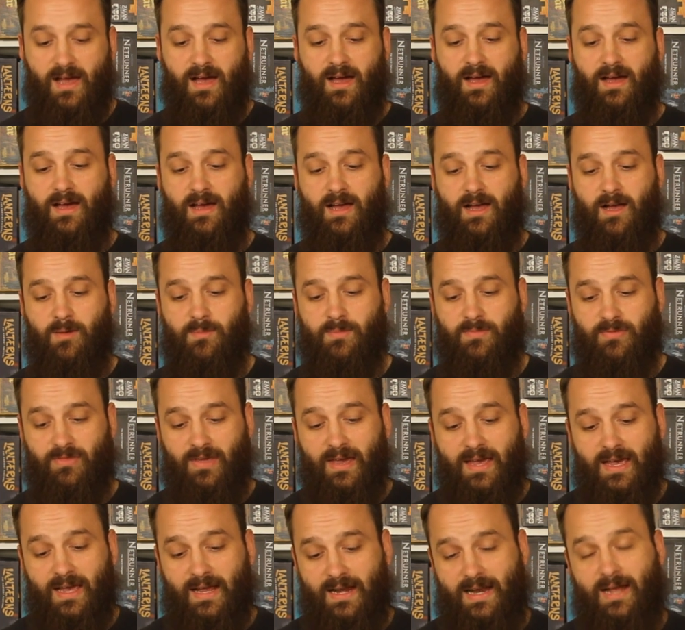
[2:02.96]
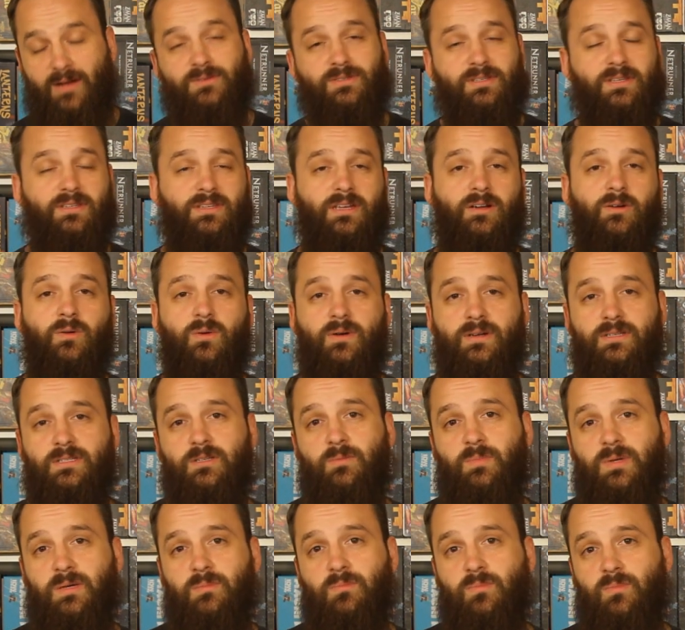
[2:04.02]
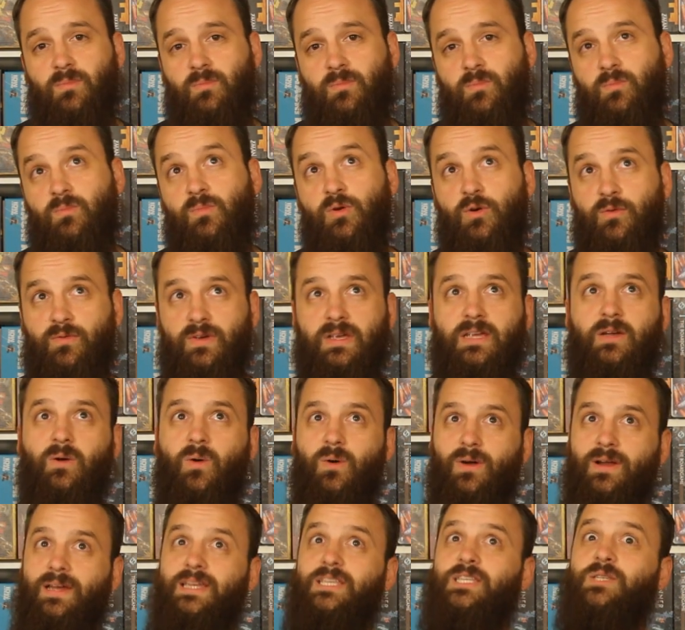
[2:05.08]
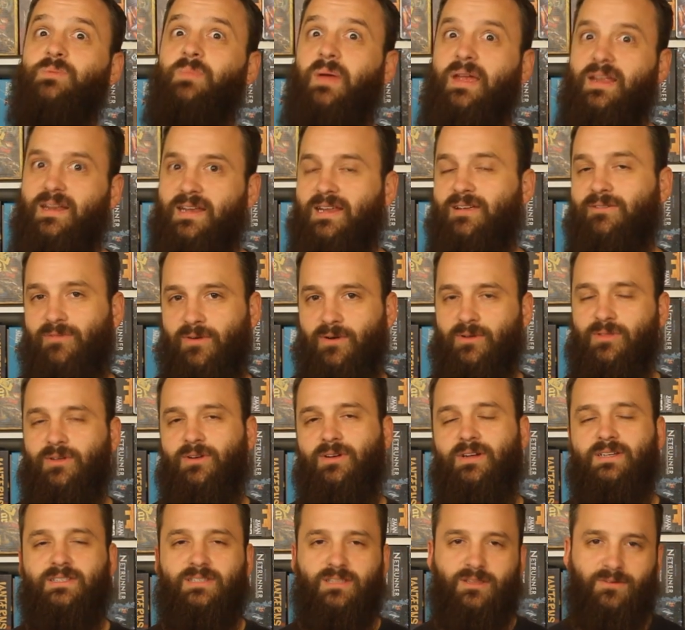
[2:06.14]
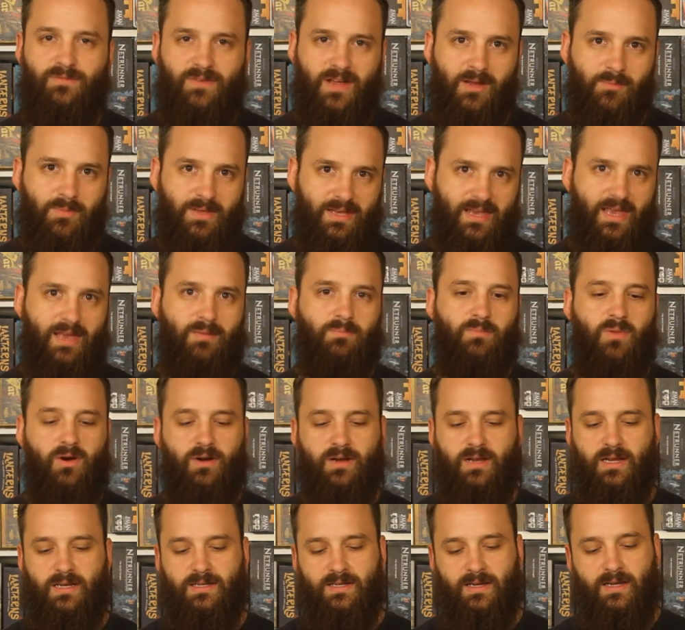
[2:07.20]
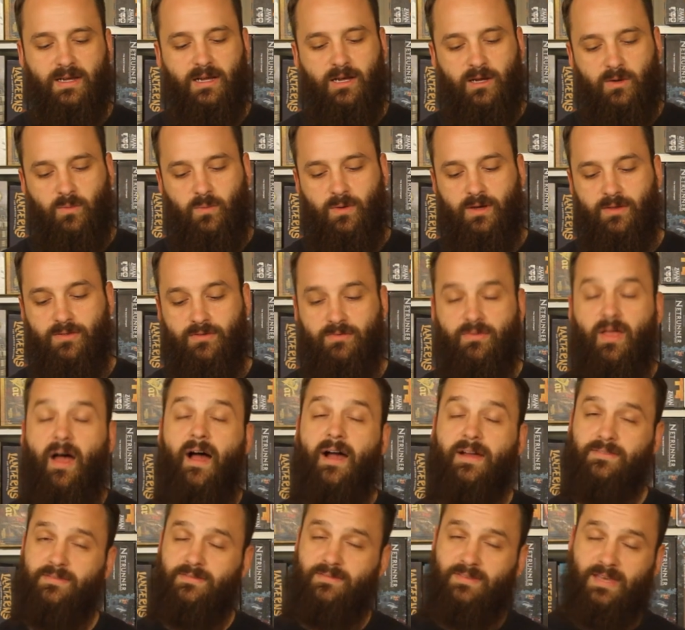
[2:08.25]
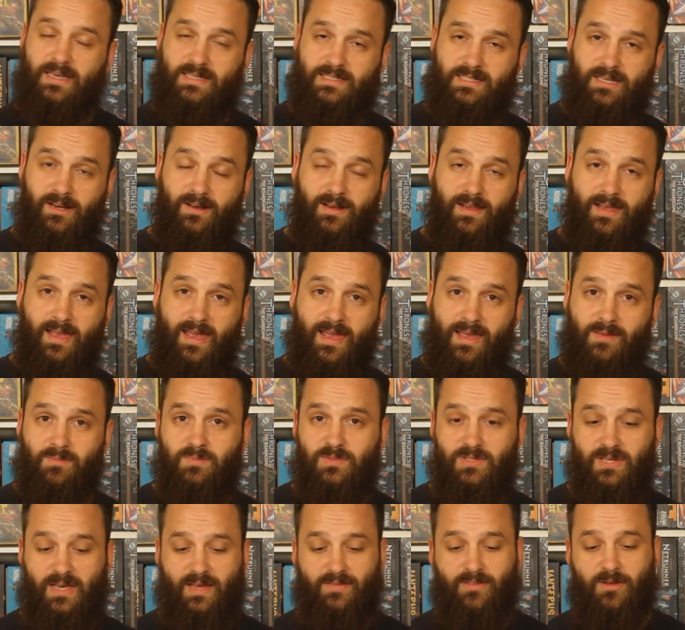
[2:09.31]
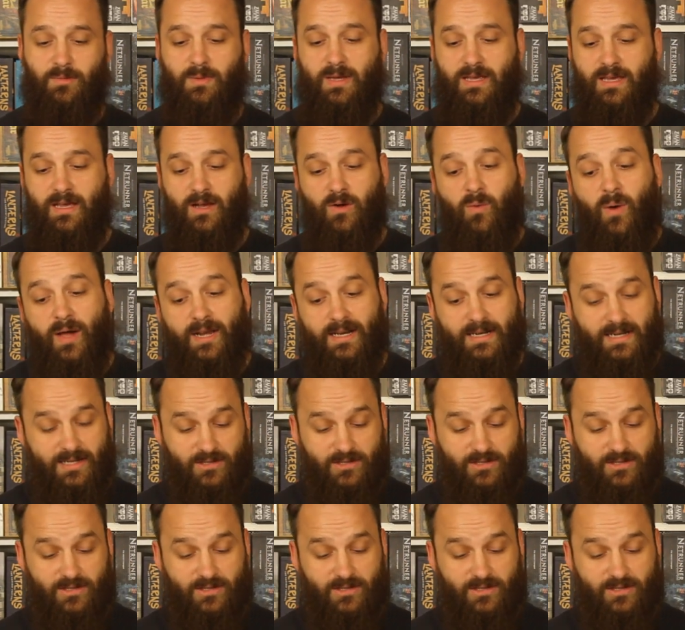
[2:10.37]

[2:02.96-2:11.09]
They announced that they're going to be moving or expanding further into the family game market with not dexterity games, and they're making quite an